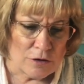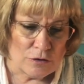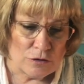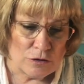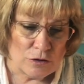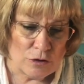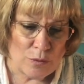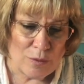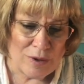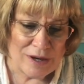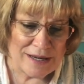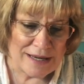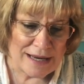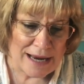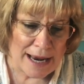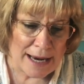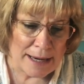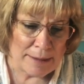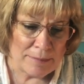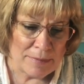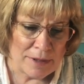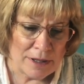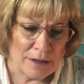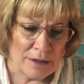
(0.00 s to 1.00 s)
Zua
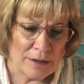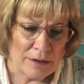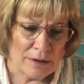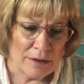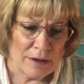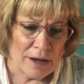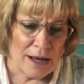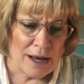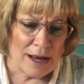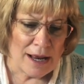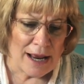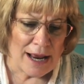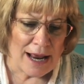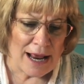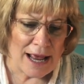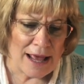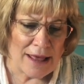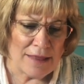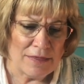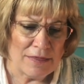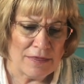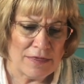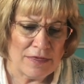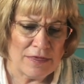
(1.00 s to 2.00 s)
Diamond,
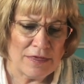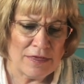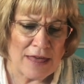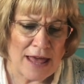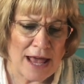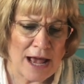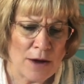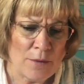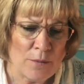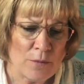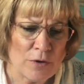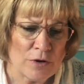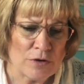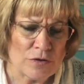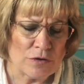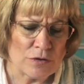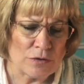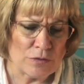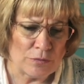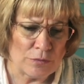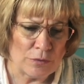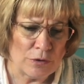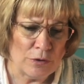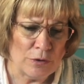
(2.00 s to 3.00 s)
and that was
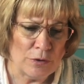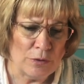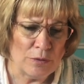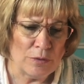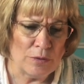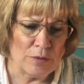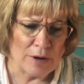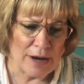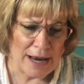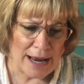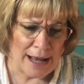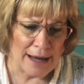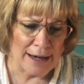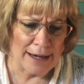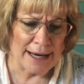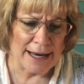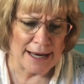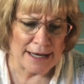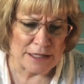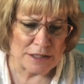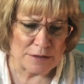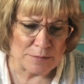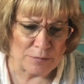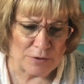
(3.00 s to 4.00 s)
through
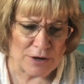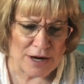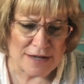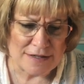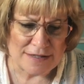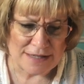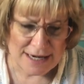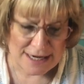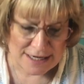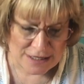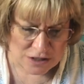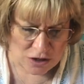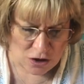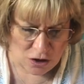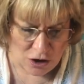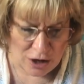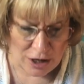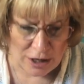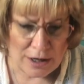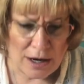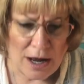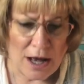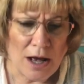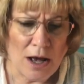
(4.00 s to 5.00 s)
AliExpress, and it's
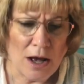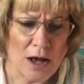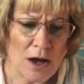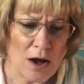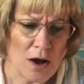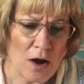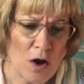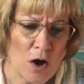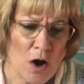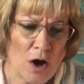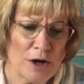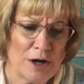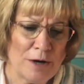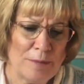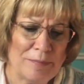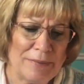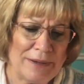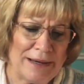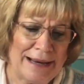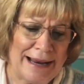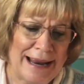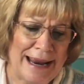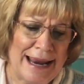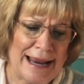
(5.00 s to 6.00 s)
called Autumn
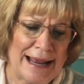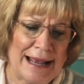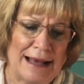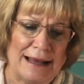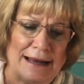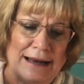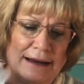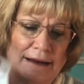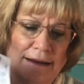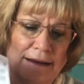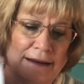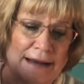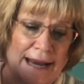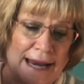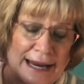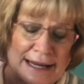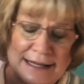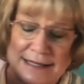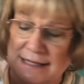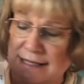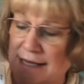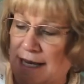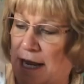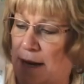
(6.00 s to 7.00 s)
Lake
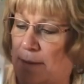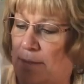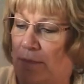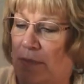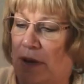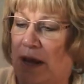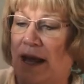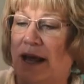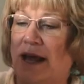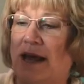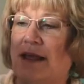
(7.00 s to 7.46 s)
Landscape.